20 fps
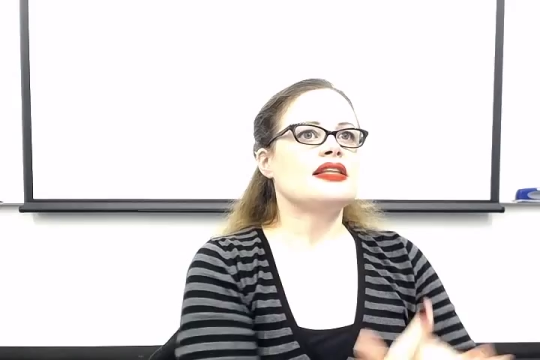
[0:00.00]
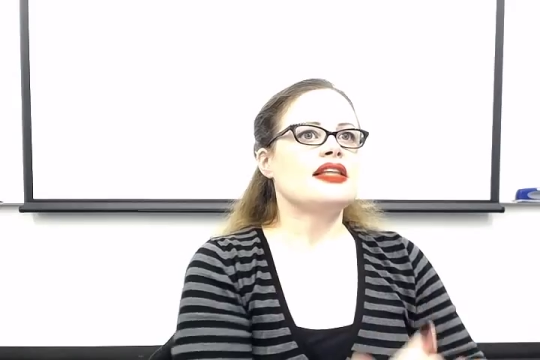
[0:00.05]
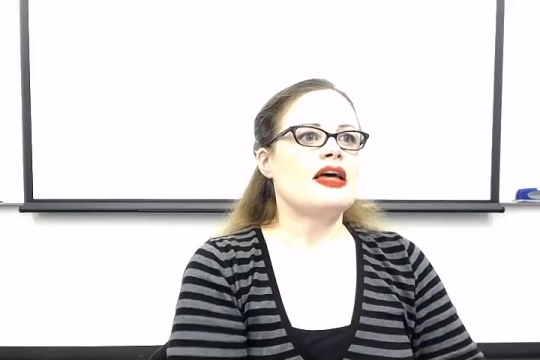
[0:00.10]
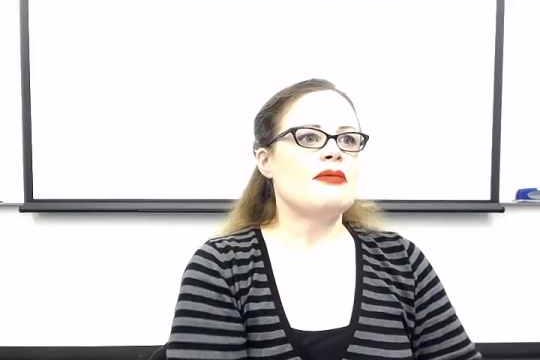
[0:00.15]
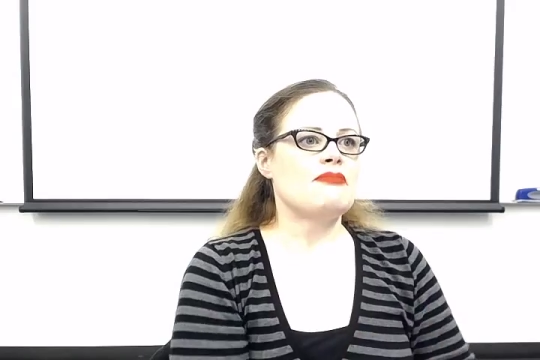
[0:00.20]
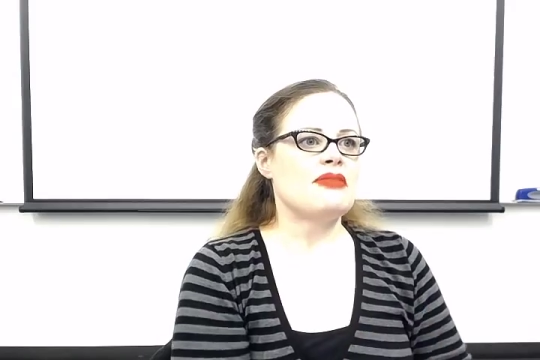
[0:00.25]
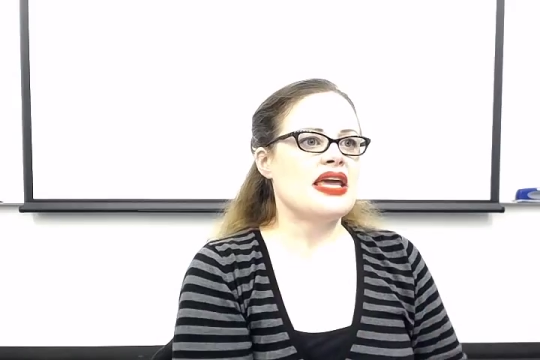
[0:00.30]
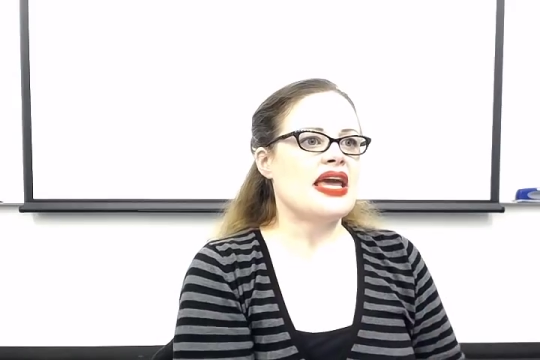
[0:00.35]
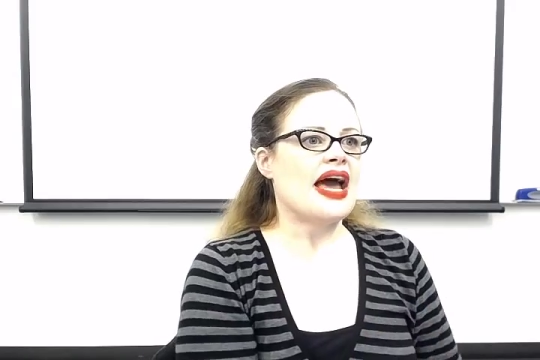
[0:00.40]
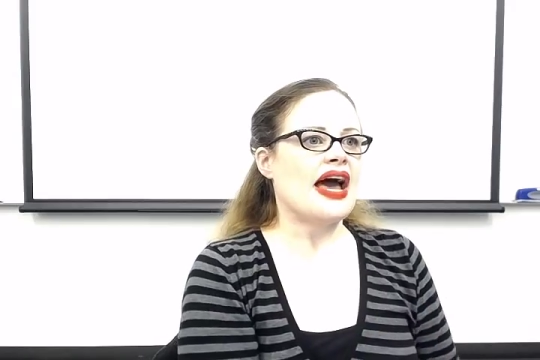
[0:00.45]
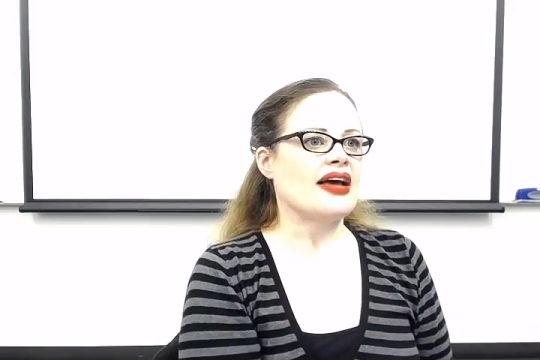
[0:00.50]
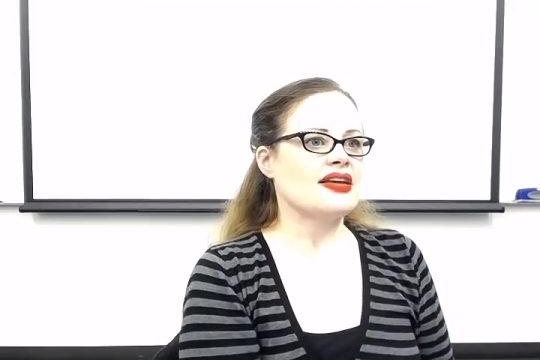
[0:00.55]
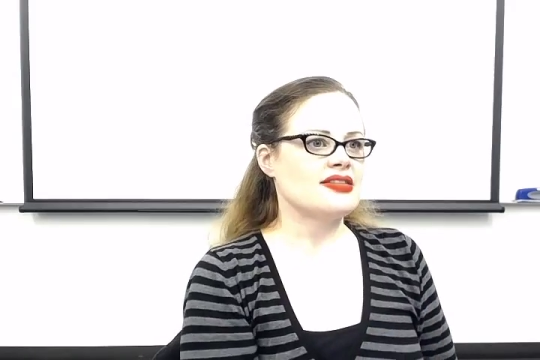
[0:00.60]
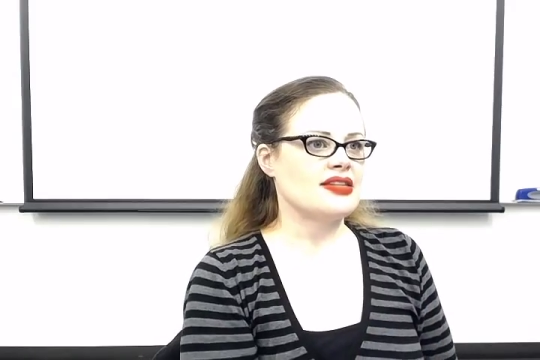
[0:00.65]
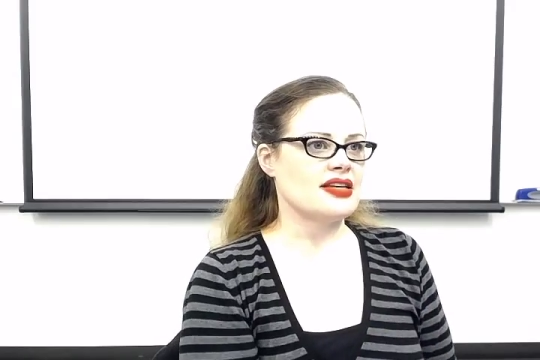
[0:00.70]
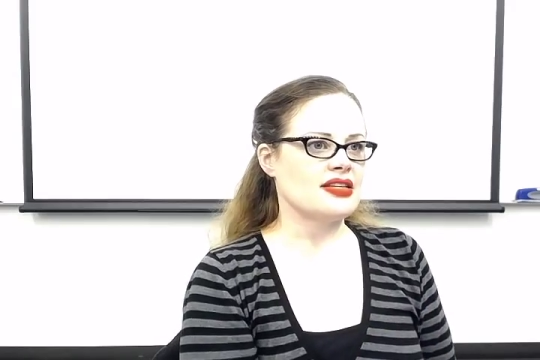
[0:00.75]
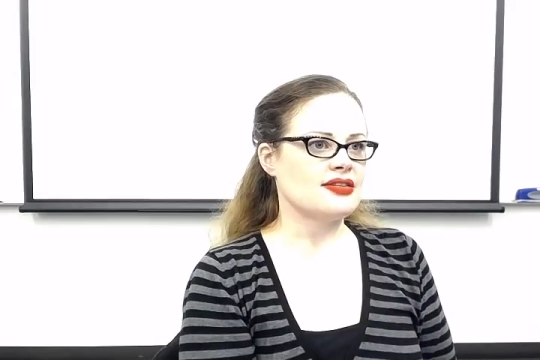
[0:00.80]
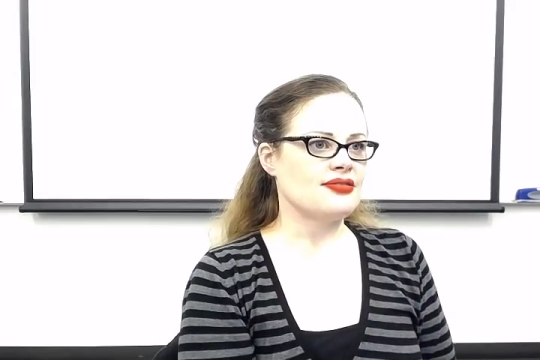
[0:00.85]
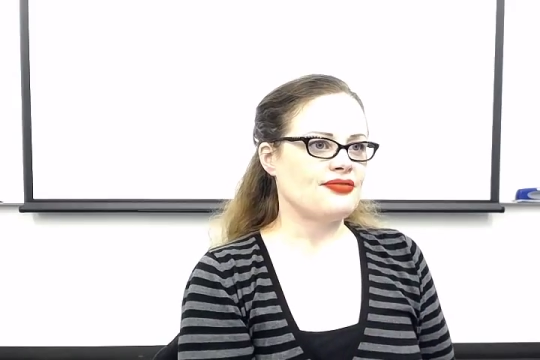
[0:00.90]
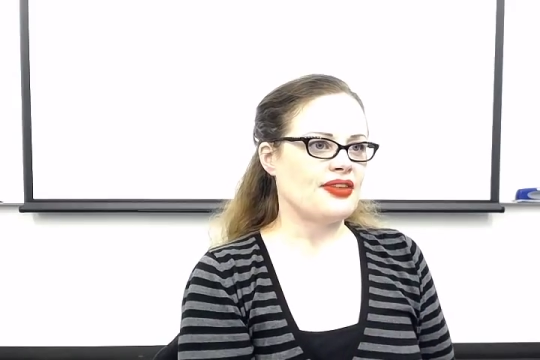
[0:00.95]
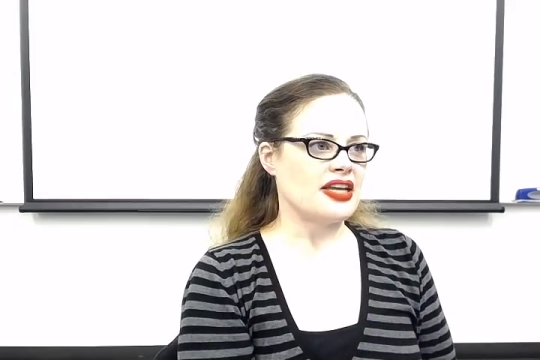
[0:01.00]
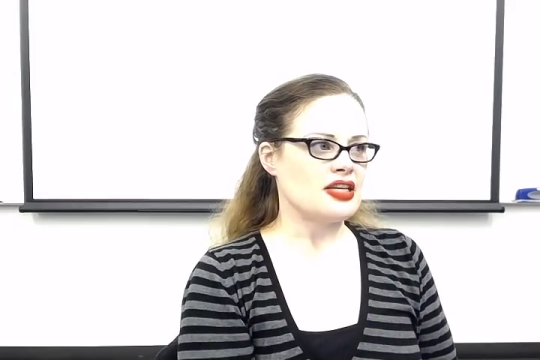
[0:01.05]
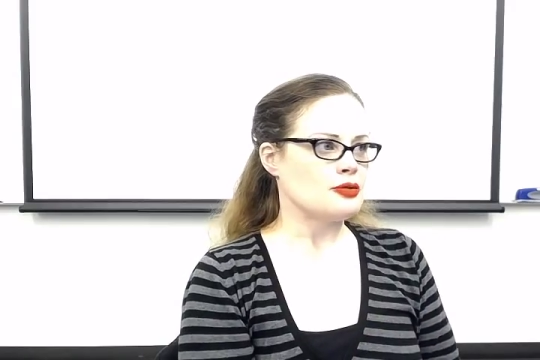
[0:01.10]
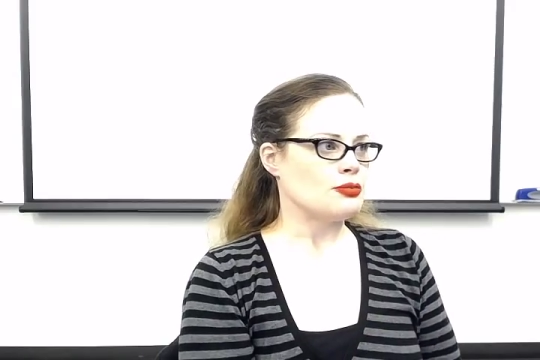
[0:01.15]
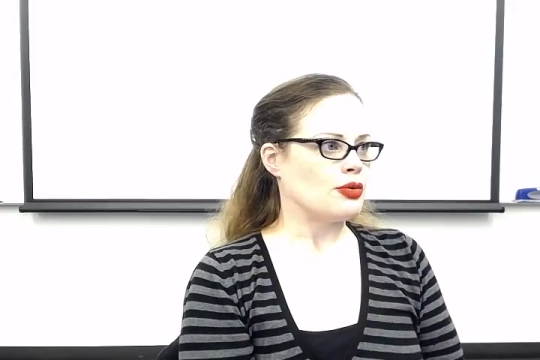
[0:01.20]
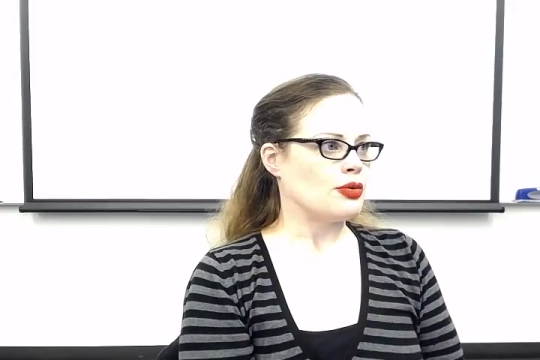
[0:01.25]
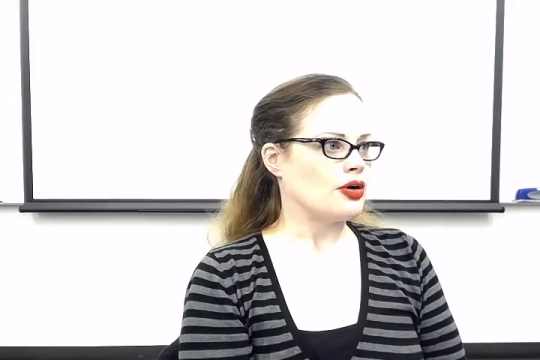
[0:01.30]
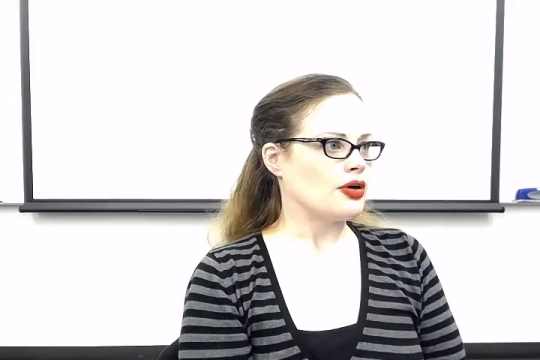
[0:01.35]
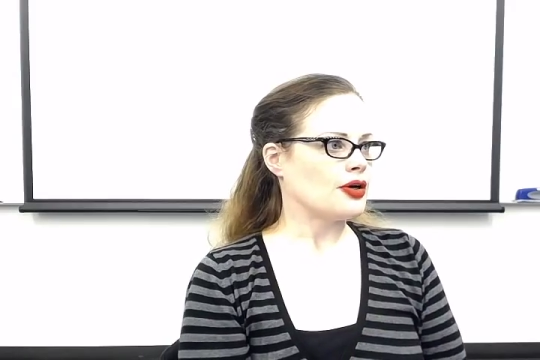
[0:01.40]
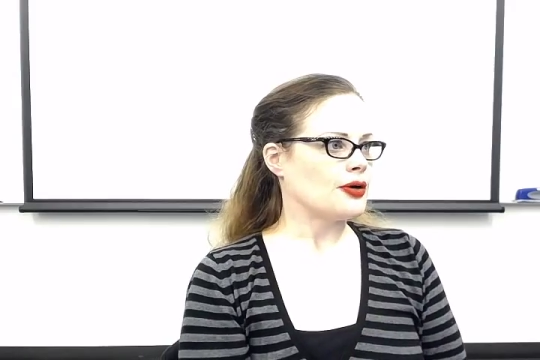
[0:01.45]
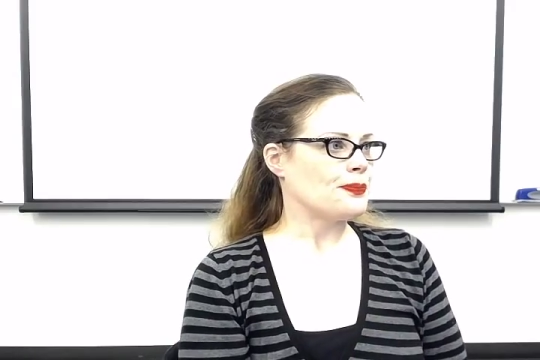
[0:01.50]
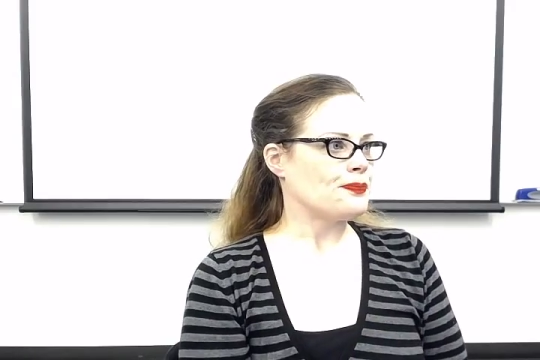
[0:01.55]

let me access Facebook.